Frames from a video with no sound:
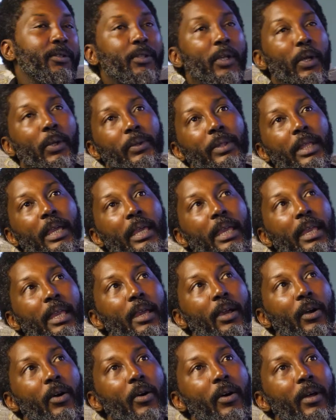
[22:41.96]
So
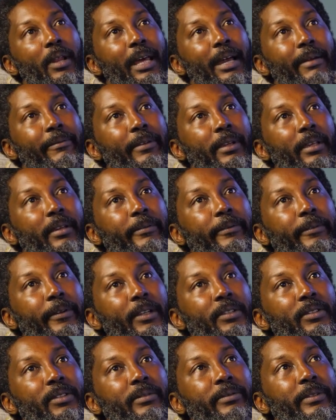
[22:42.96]
the All Africa
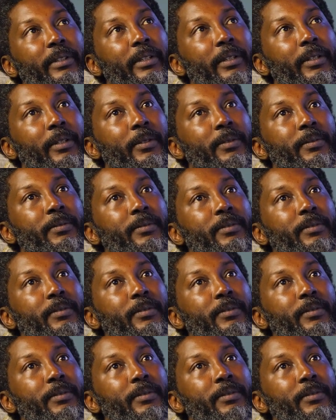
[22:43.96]
Festival